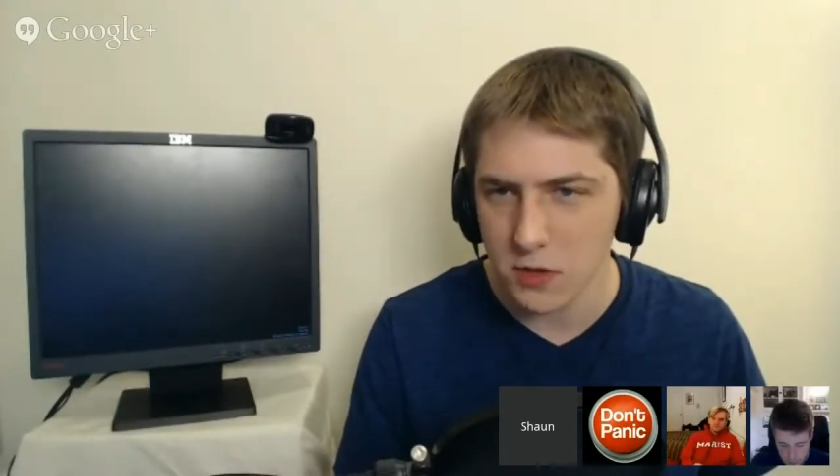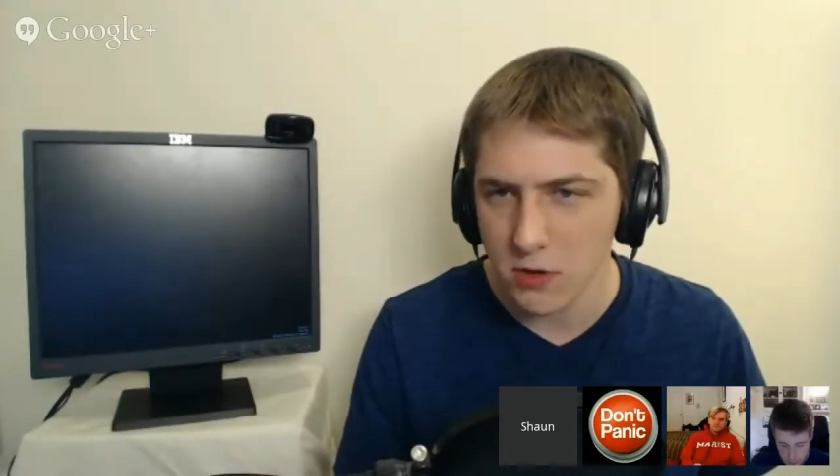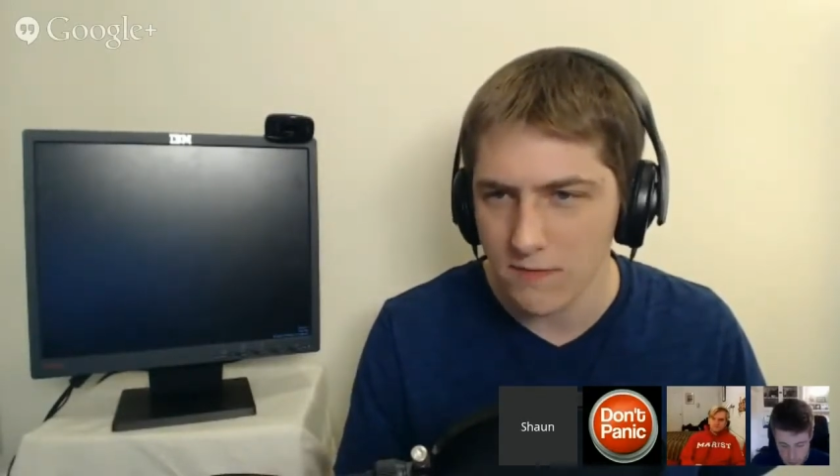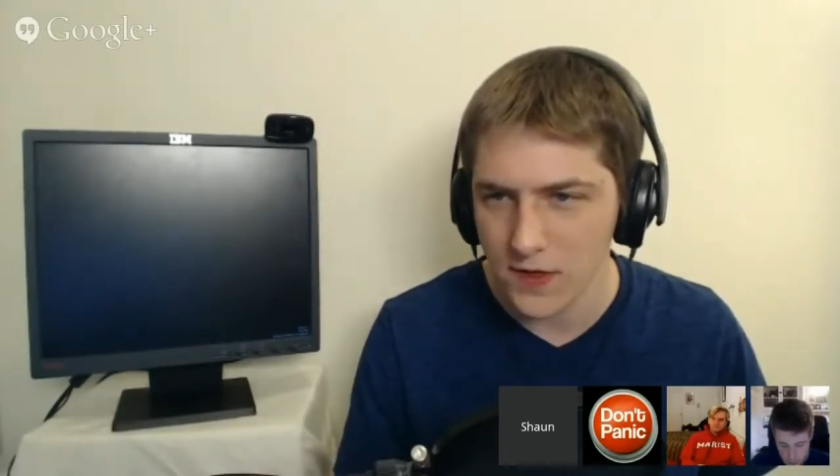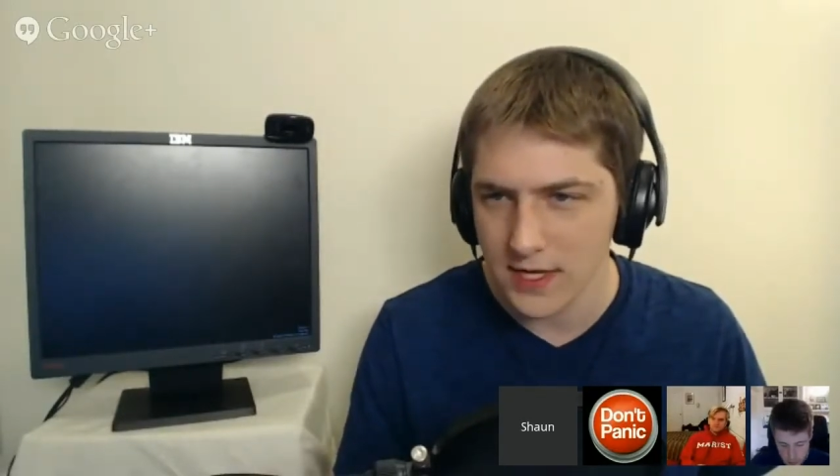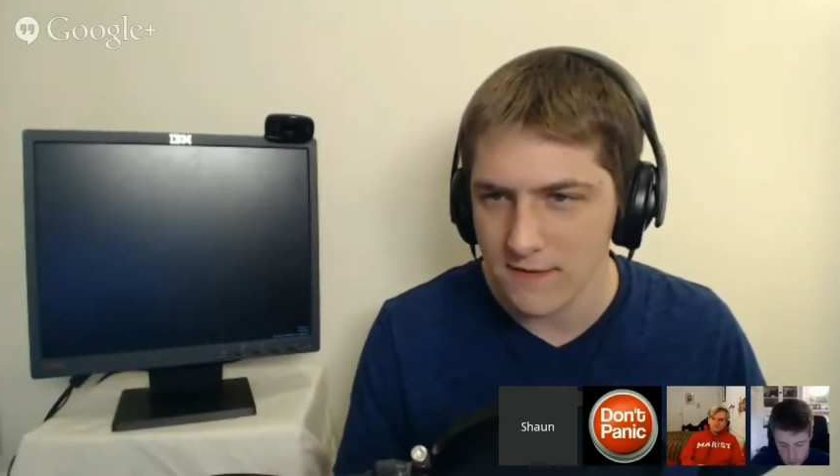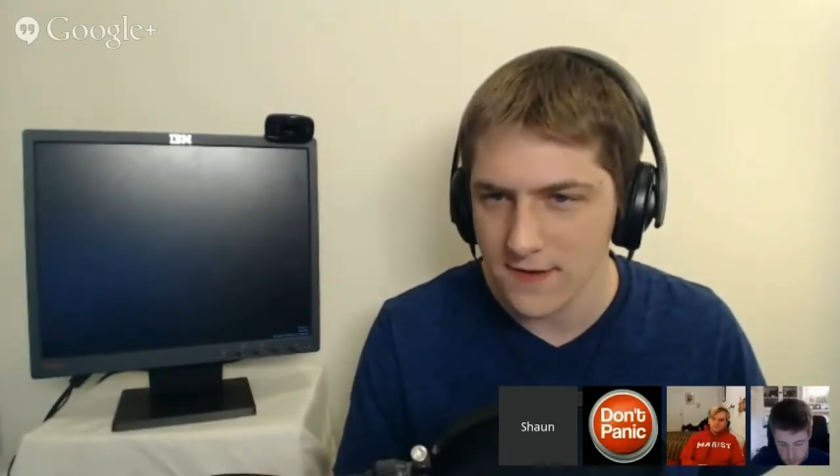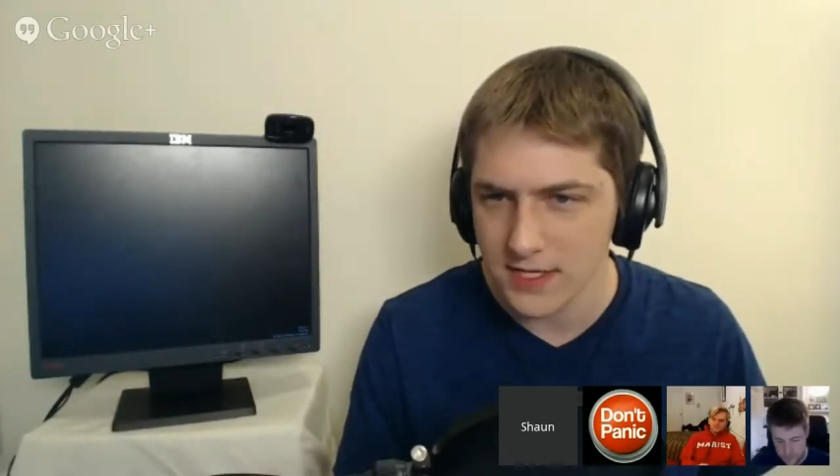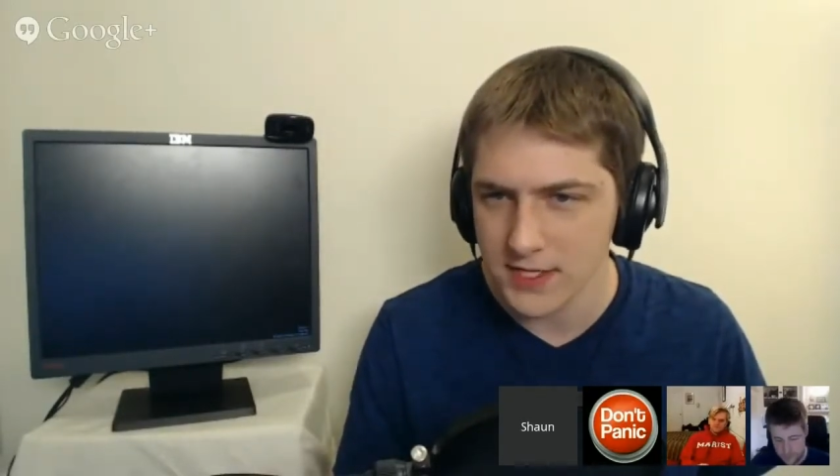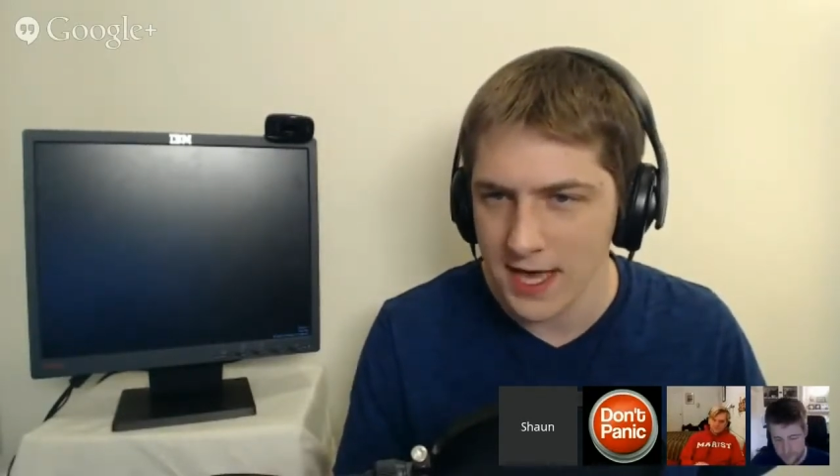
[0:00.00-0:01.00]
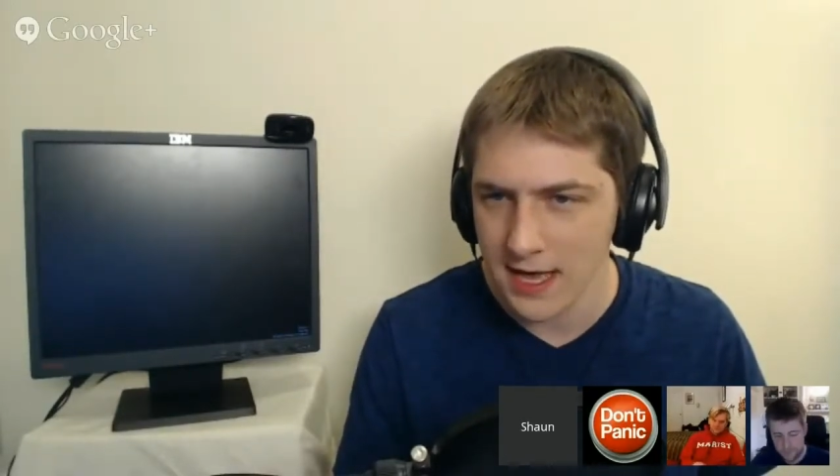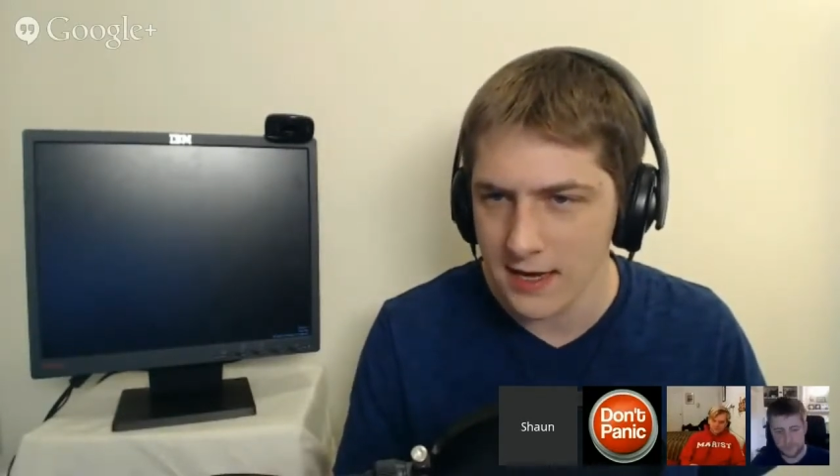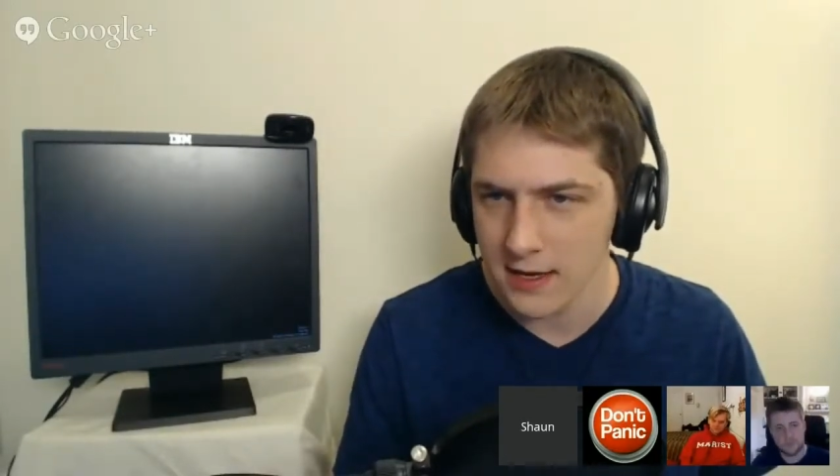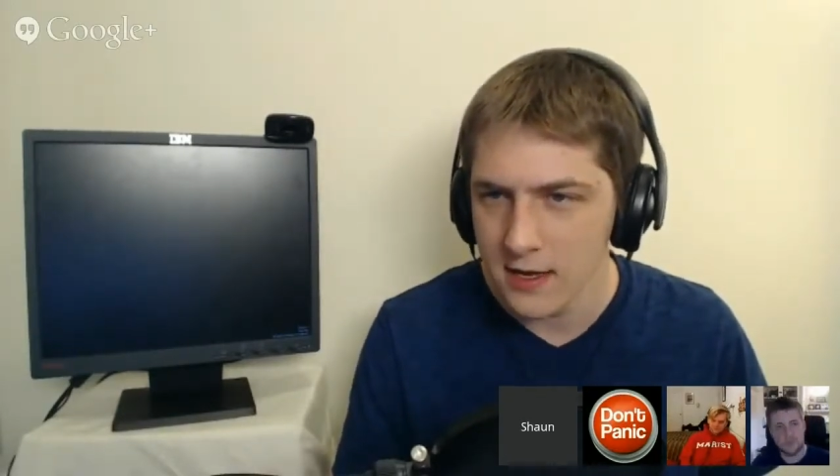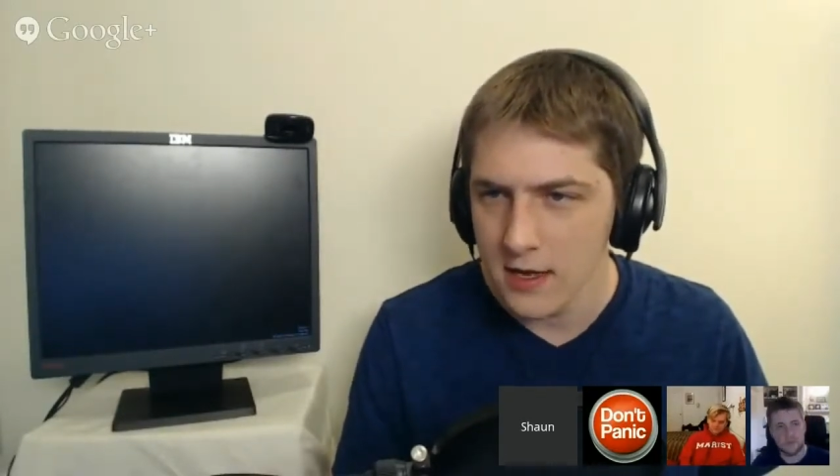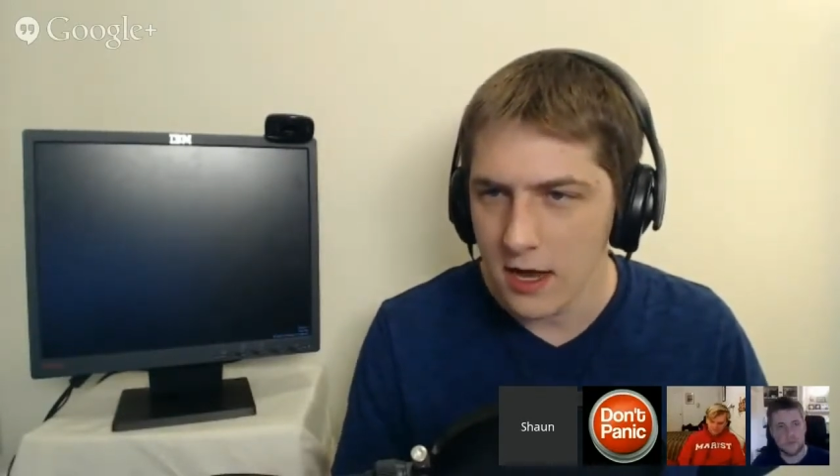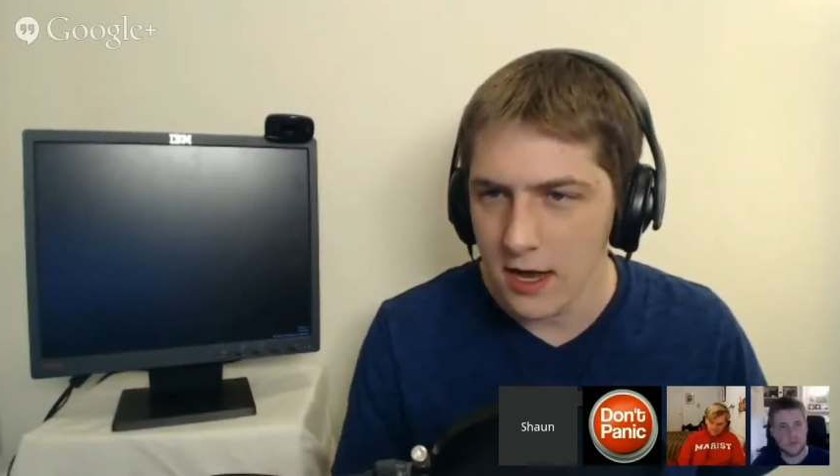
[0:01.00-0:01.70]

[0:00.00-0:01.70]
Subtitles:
This will hopefully fix that.